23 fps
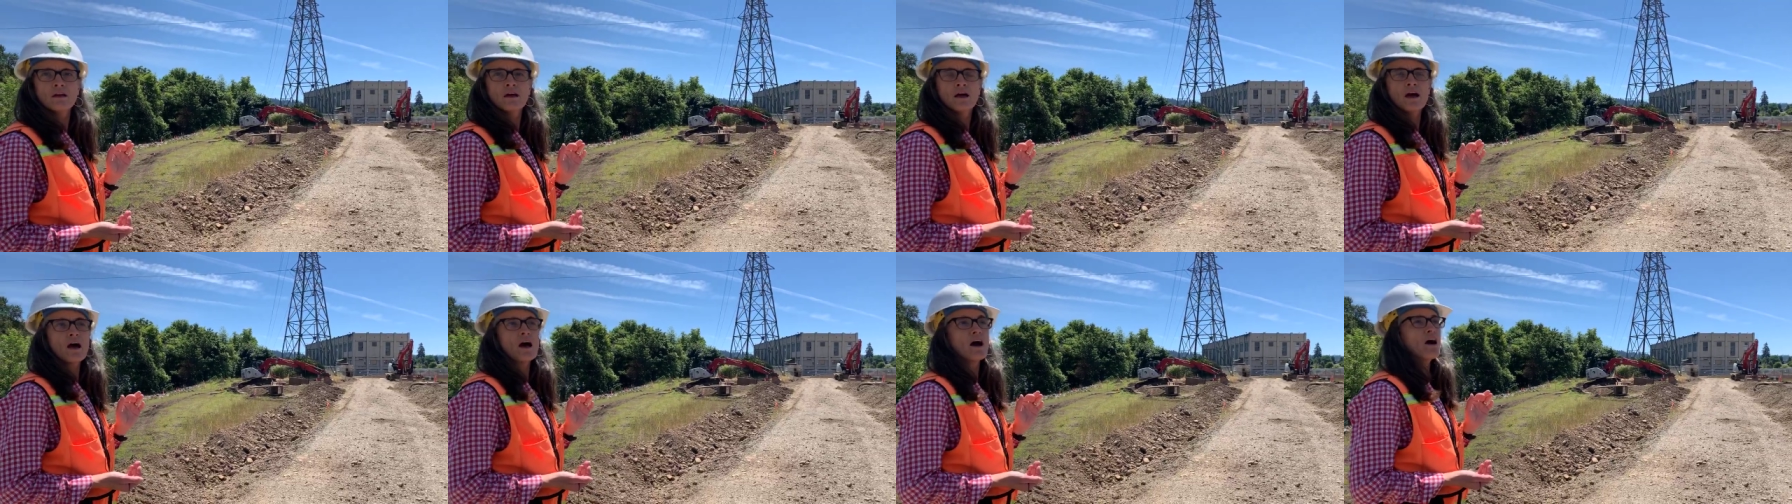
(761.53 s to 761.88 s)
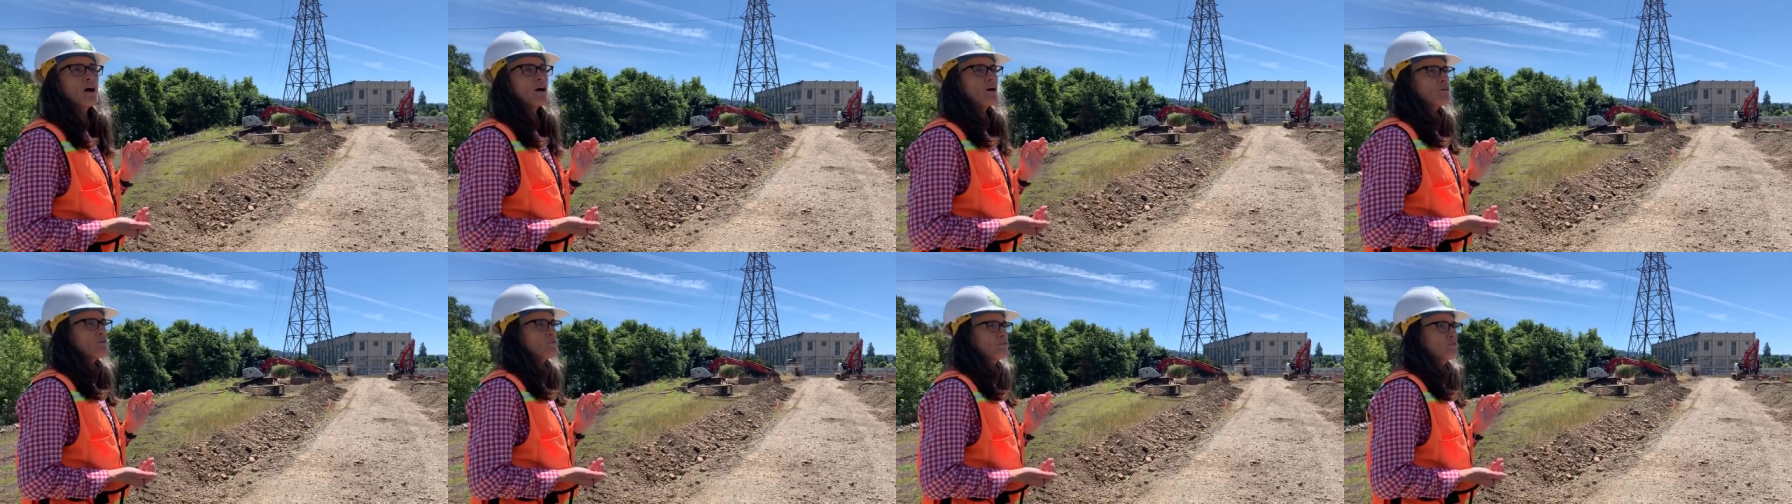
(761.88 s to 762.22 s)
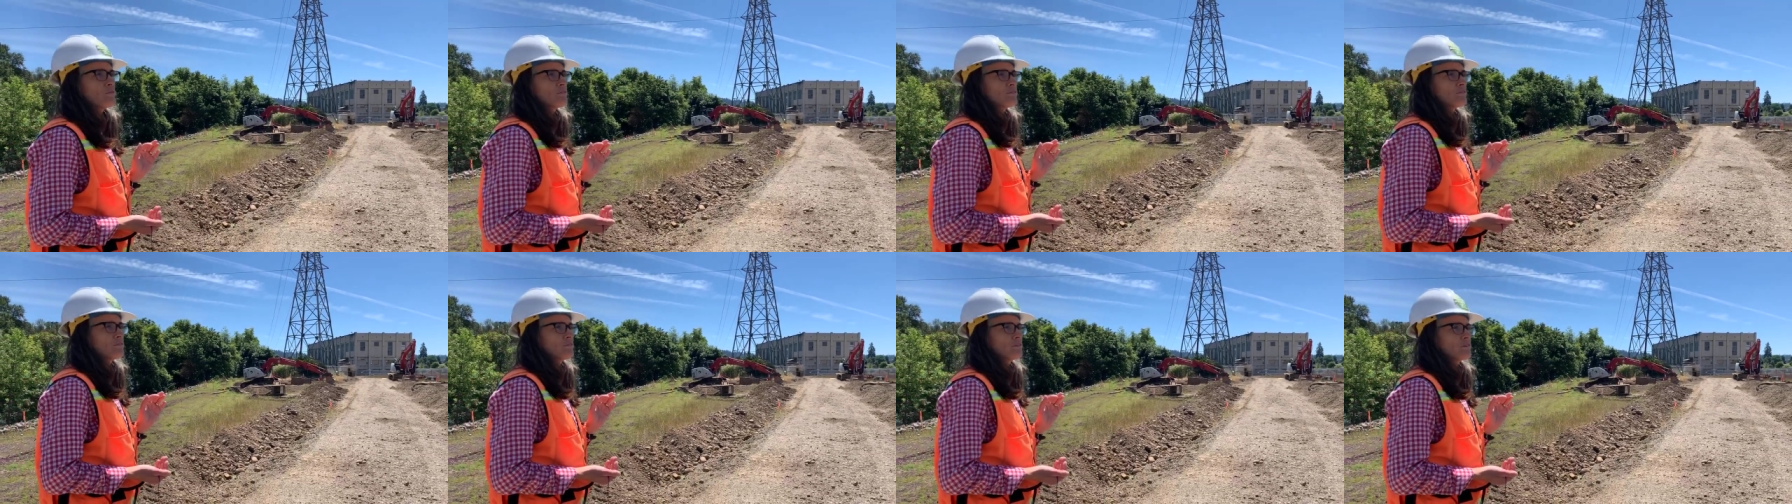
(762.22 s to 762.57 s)
Oh,
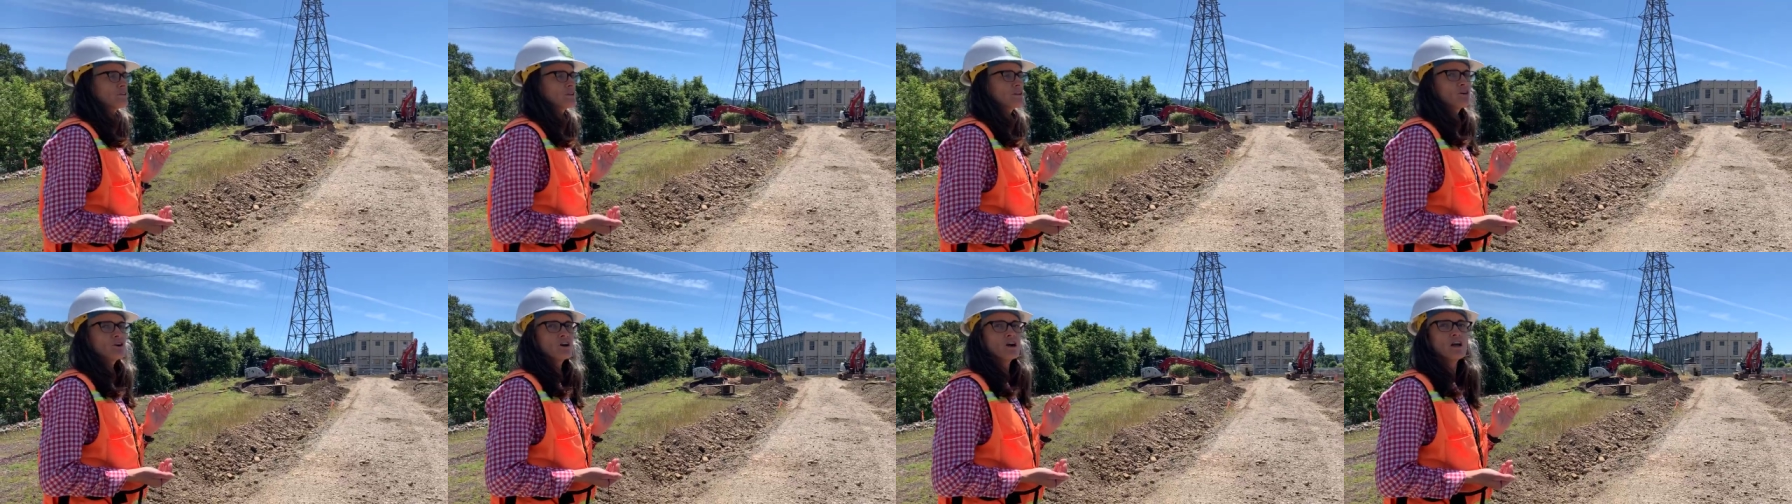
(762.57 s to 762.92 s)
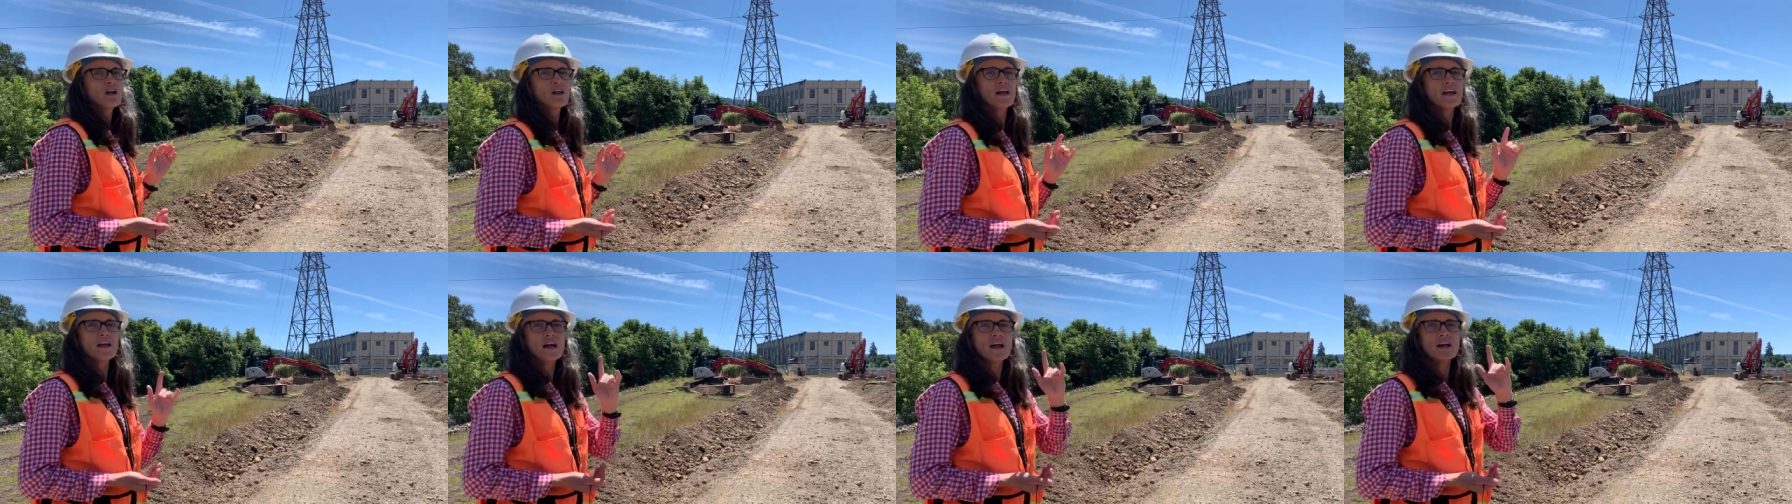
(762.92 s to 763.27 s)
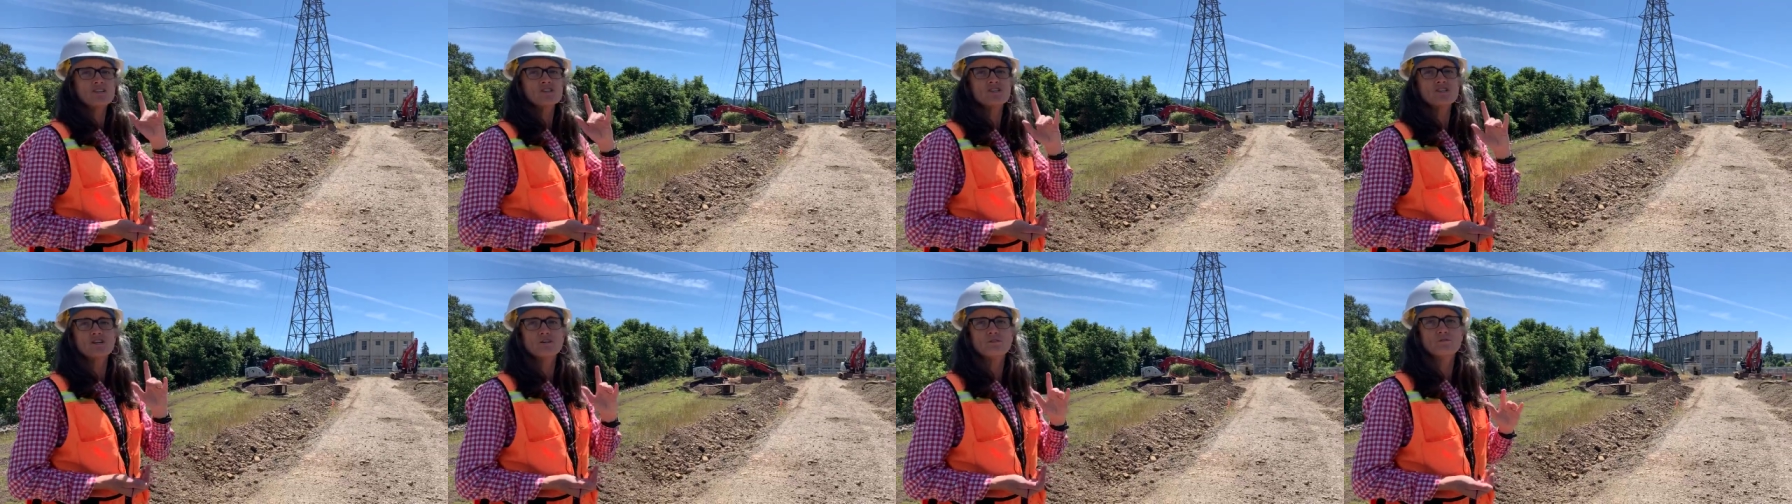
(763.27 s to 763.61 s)
Laurel, I
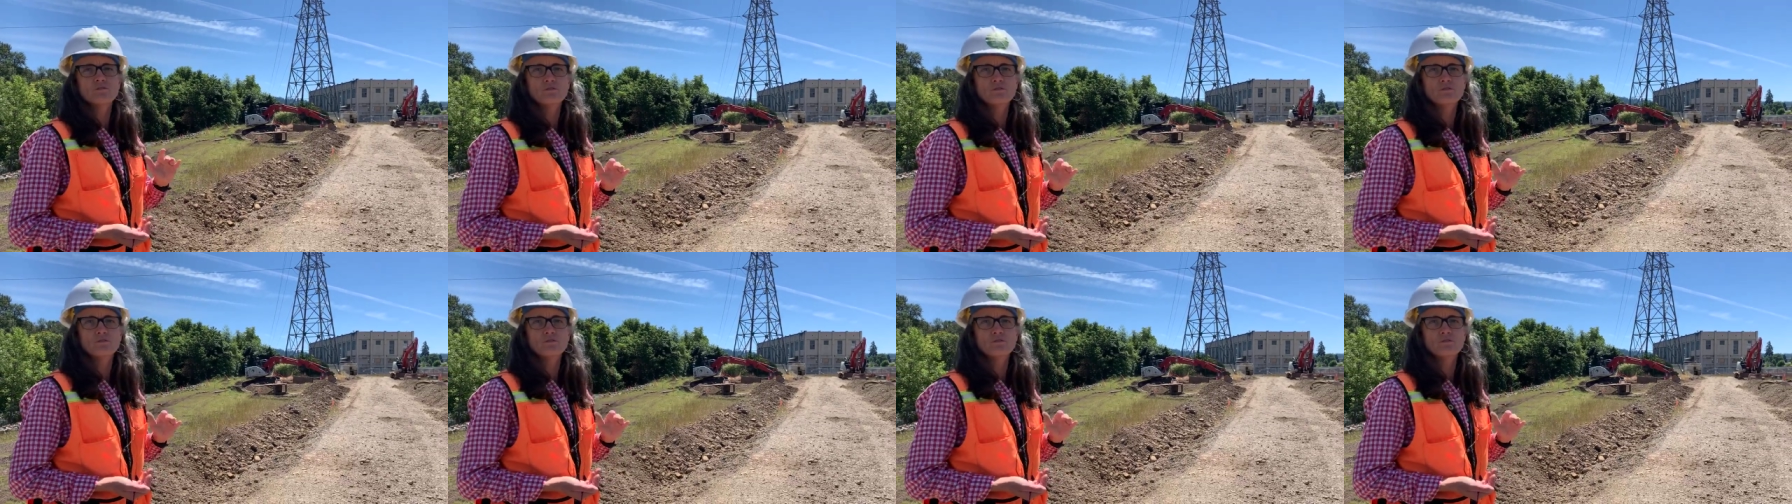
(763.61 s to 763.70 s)
got you.